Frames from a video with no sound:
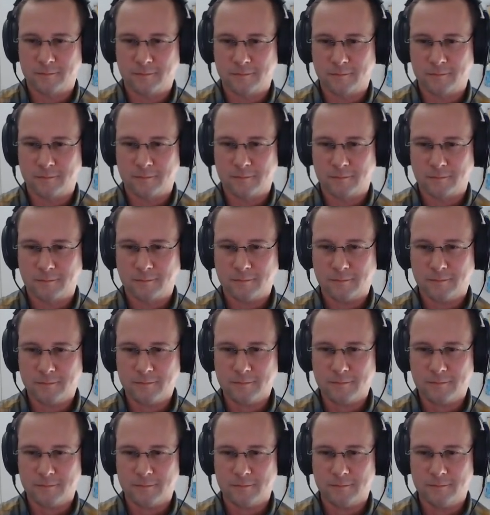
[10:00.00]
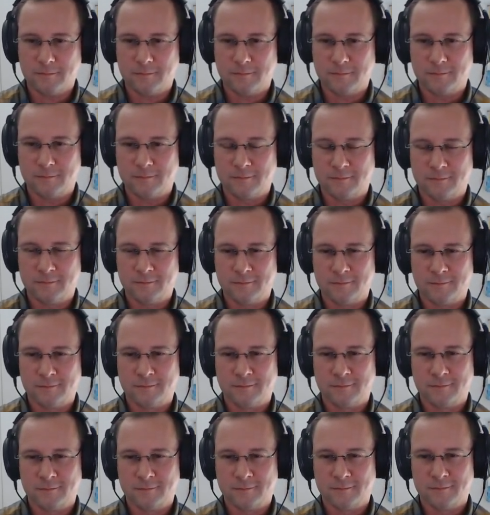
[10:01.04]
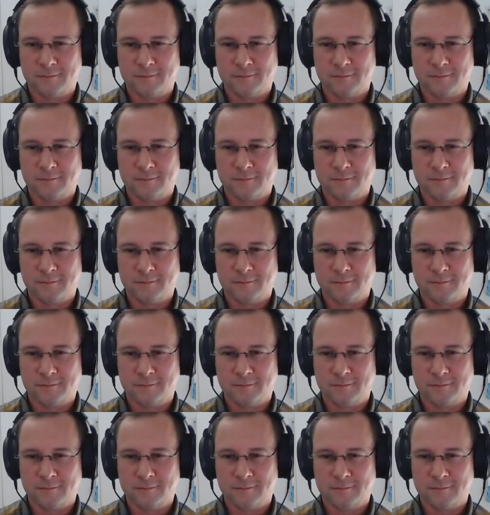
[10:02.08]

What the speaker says: This person isn't speaking.